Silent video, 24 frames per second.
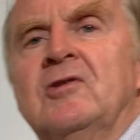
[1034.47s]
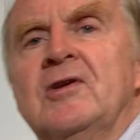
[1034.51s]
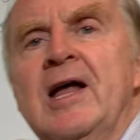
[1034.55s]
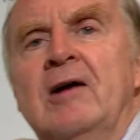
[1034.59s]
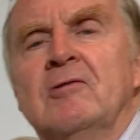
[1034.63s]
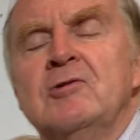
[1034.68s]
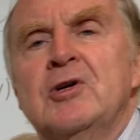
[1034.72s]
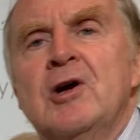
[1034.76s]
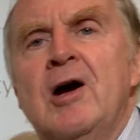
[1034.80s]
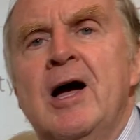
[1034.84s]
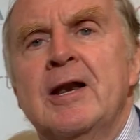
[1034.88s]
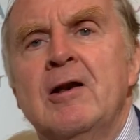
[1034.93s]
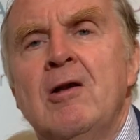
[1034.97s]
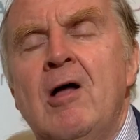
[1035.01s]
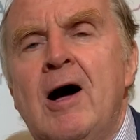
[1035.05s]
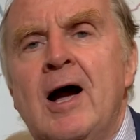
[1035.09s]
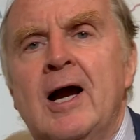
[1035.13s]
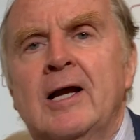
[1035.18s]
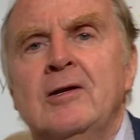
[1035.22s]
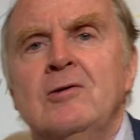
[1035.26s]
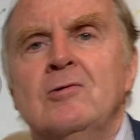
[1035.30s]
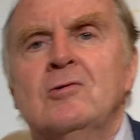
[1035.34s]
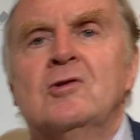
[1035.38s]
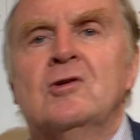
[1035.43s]
Now, John
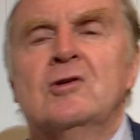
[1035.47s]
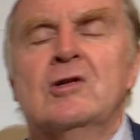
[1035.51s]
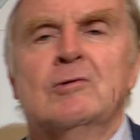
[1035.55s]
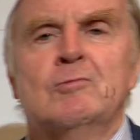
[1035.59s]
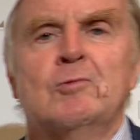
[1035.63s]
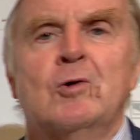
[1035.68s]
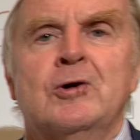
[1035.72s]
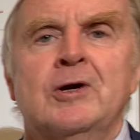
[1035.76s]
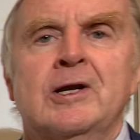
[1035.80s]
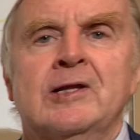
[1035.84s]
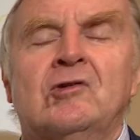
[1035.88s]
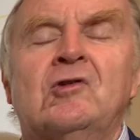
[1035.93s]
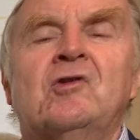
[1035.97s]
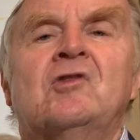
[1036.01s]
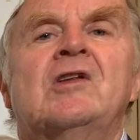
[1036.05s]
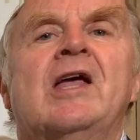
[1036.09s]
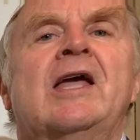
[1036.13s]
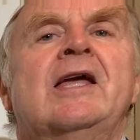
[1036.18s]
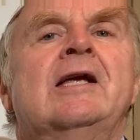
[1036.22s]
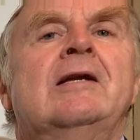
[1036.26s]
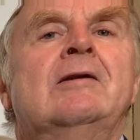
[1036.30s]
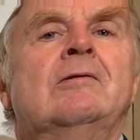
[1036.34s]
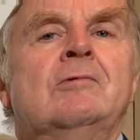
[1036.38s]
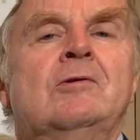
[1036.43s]
Locke uses the word
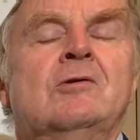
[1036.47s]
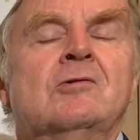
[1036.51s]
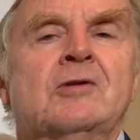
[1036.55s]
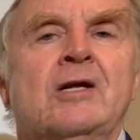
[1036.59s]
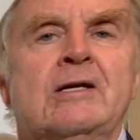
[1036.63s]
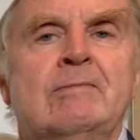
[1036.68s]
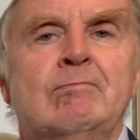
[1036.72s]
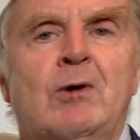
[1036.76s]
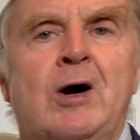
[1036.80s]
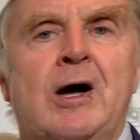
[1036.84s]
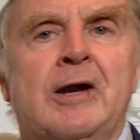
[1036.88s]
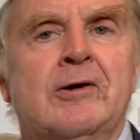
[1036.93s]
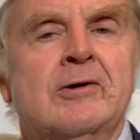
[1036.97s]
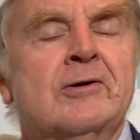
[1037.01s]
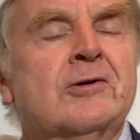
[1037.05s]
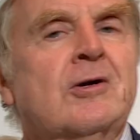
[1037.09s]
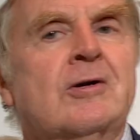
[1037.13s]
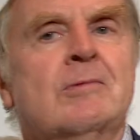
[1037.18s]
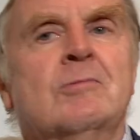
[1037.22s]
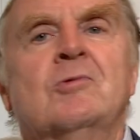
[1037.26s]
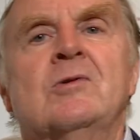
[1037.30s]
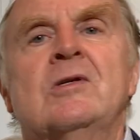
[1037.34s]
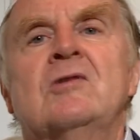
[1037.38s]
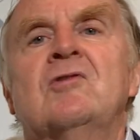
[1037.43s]
estate. Usually in modern
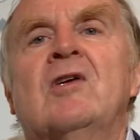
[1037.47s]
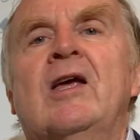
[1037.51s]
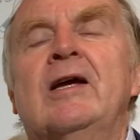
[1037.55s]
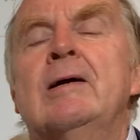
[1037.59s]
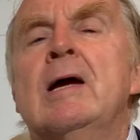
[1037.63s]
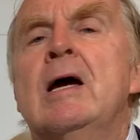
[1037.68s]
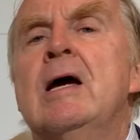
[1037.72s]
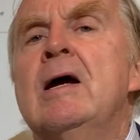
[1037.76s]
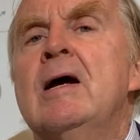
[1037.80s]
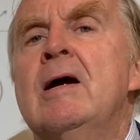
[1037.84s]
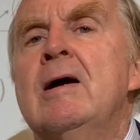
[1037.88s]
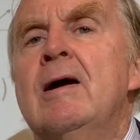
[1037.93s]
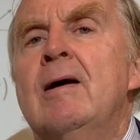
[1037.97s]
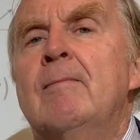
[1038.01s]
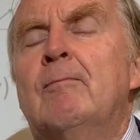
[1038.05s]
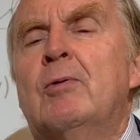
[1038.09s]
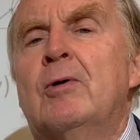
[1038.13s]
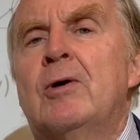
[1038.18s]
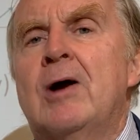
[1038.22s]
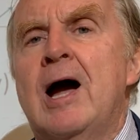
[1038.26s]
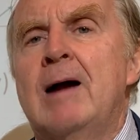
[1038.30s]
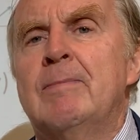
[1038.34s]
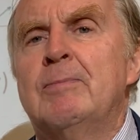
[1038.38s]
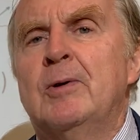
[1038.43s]
terms we say
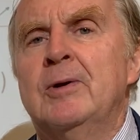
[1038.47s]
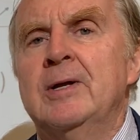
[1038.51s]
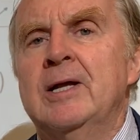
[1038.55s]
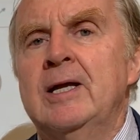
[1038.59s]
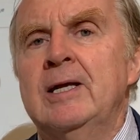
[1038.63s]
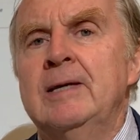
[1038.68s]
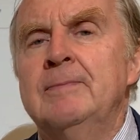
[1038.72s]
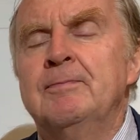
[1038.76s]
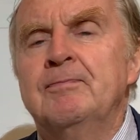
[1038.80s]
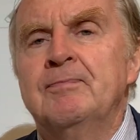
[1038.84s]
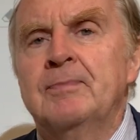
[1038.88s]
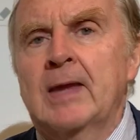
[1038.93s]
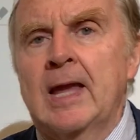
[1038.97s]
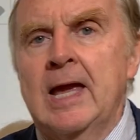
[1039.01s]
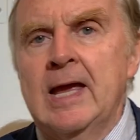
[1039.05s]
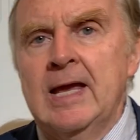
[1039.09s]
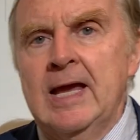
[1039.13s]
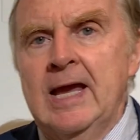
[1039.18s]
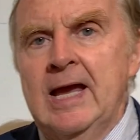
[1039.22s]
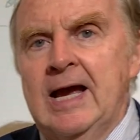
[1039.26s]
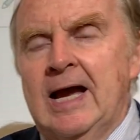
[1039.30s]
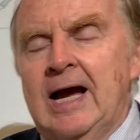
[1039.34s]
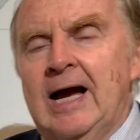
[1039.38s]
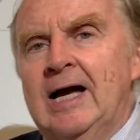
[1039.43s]
property.
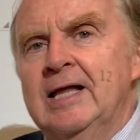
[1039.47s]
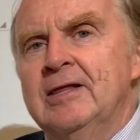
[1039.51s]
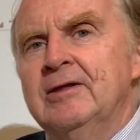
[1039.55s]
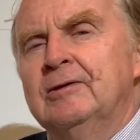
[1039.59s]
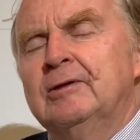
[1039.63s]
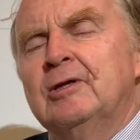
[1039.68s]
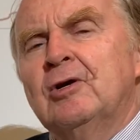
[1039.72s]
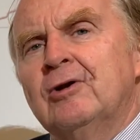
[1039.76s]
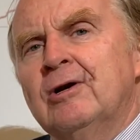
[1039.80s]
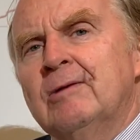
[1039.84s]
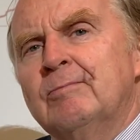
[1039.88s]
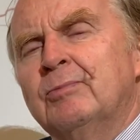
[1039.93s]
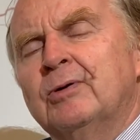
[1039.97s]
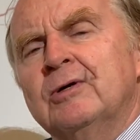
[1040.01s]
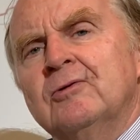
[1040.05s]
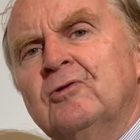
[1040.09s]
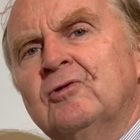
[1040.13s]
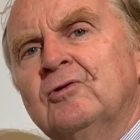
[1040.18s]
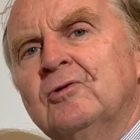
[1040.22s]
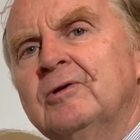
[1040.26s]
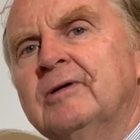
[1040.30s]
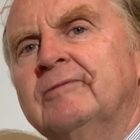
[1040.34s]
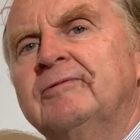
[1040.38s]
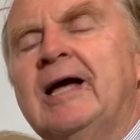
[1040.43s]
The term
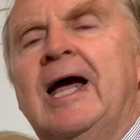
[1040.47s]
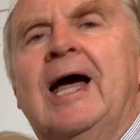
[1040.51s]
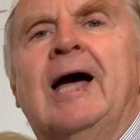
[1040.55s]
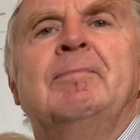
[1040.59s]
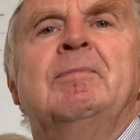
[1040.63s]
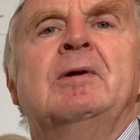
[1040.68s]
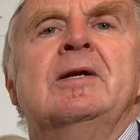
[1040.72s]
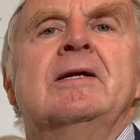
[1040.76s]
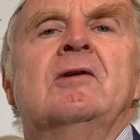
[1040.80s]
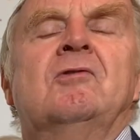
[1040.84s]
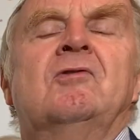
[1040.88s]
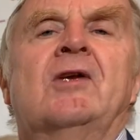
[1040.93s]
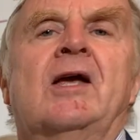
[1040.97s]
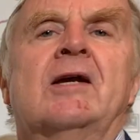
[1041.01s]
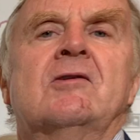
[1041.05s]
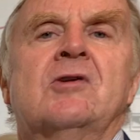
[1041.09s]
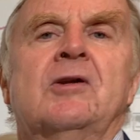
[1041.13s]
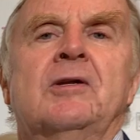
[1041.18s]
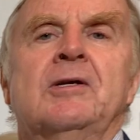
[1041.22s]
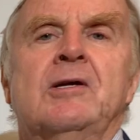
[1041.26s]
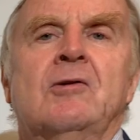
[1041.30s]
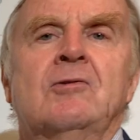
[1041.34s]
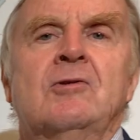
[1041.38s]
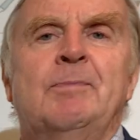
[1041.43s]
pursuit of happiness
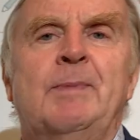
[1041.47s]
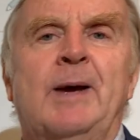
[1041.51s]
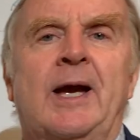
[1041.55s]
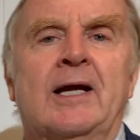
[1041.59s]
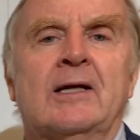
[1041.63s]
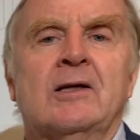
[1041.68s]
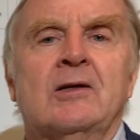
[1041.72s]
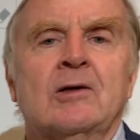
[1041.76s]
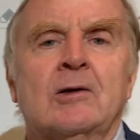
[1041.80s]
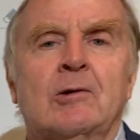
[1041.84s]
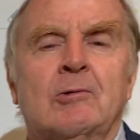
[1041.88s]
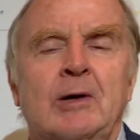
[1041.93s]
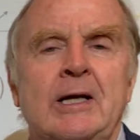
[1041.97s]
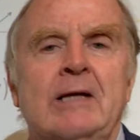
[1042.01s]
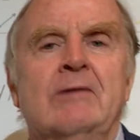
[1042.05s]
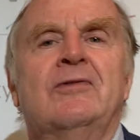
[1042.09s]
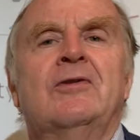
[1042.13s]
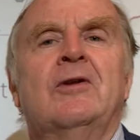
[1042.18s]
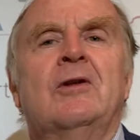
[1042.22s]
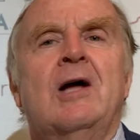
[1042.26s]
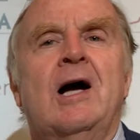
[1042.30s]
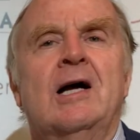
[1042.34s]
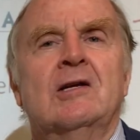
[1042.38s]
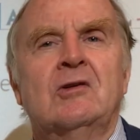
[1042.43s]
actually goes back to Greek
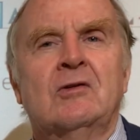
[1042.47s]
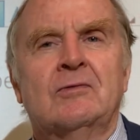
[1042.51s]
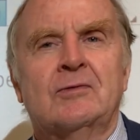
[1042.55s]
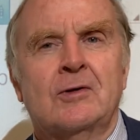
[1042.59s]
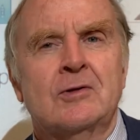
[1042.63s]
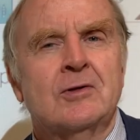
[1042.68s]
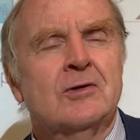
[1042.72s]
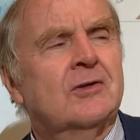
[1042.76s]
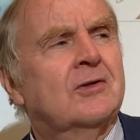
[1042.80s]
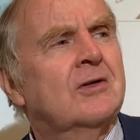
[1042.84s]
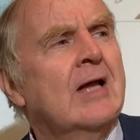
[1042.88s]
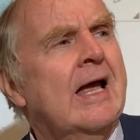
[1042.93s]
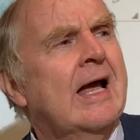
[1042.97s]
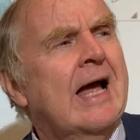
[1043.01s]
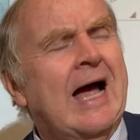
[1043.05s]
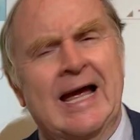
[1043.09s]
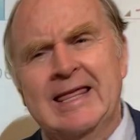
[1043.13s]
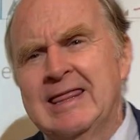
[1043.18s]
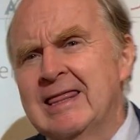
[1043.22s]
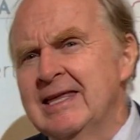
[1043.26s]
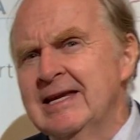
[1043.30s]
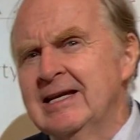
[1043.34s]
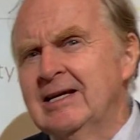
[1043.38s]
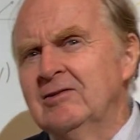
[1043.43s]
philosophers. I
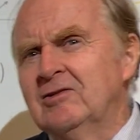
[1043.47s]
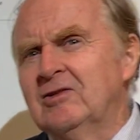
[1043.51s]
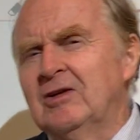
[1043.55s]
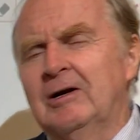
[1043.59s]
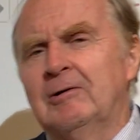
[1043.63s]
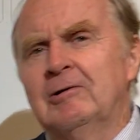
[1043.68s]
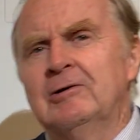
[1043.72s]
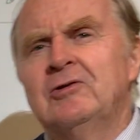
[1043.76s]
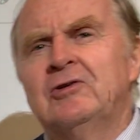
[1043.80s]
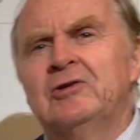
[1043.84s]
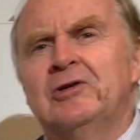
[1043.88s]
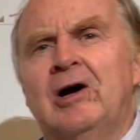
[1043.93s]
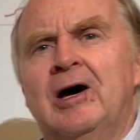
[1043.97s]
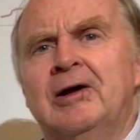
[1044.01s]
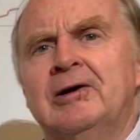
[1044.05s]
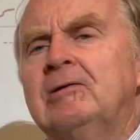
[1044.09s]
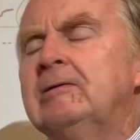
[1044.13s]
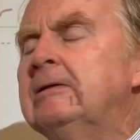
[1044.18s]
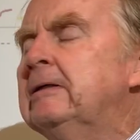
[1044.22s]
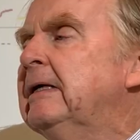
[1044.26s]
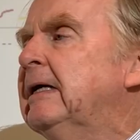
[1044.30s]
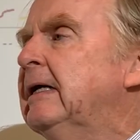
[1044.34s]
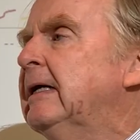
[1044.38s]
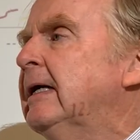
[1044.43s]
think it's
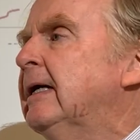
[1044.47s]
Aristotle.